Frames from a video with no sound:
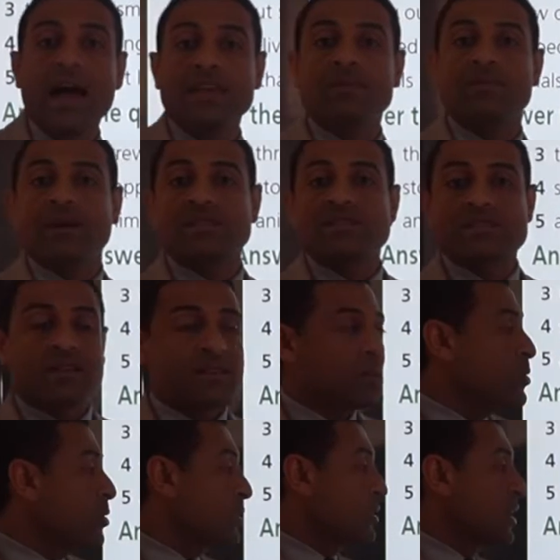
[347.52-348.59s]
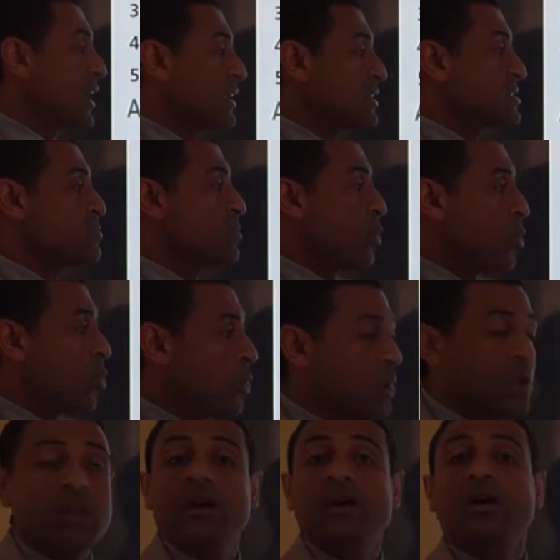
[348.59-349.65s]
Animals that look like
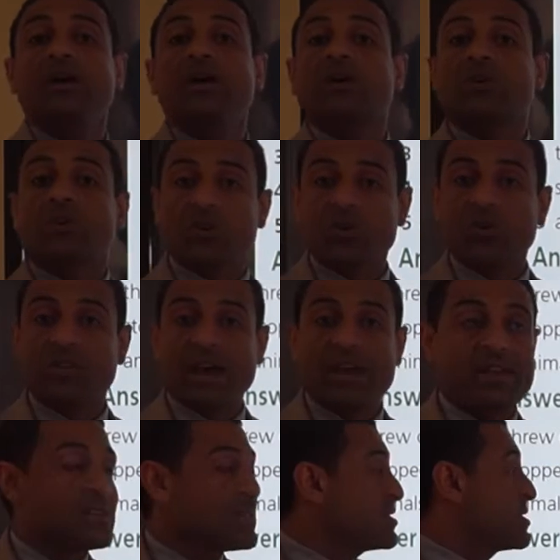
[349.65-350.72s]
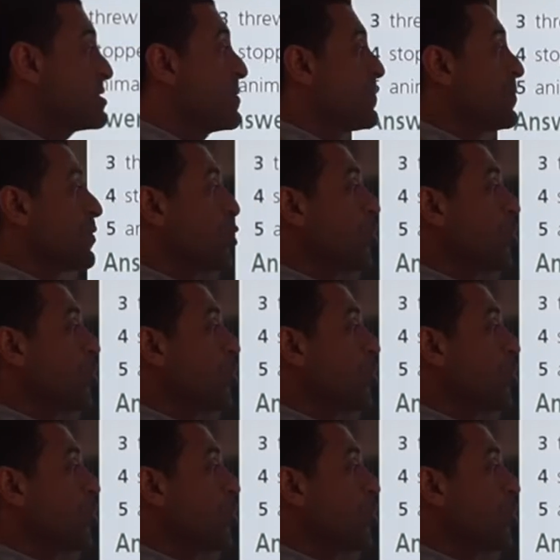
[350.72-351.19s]
small crocodiles.